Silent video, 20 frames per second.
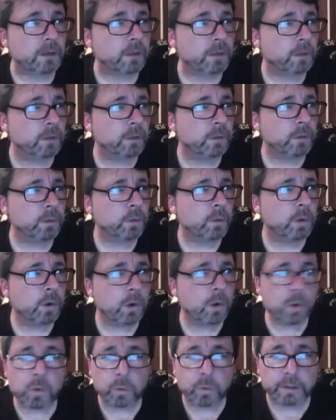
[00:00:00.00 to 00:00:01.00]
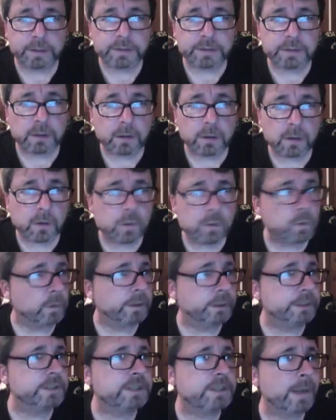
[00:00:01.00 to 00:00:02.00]
there will always
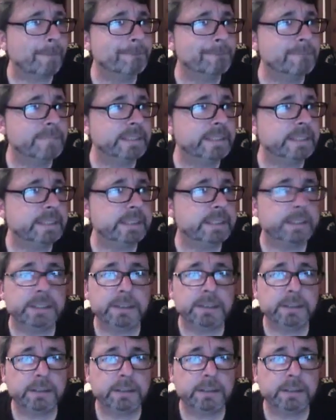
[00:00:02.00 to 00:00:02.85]
be